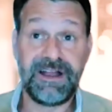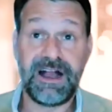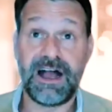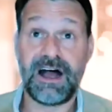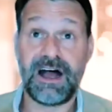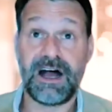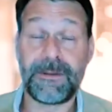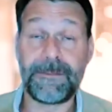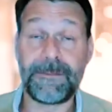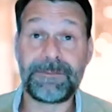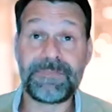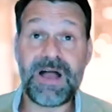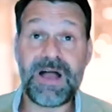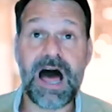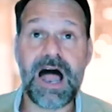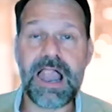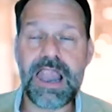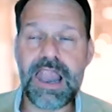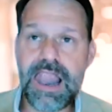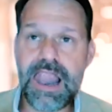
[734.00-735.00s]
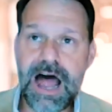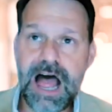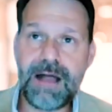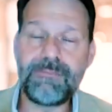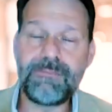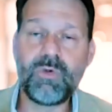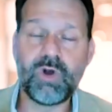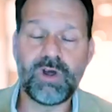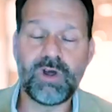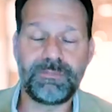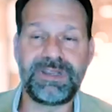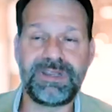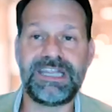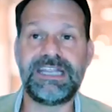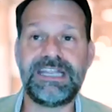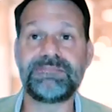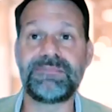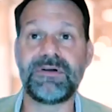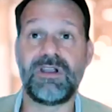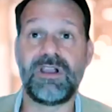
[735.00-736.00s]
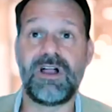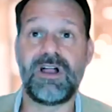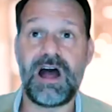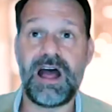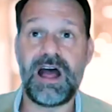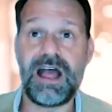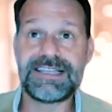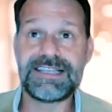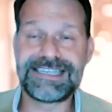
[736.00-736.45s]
A lot more people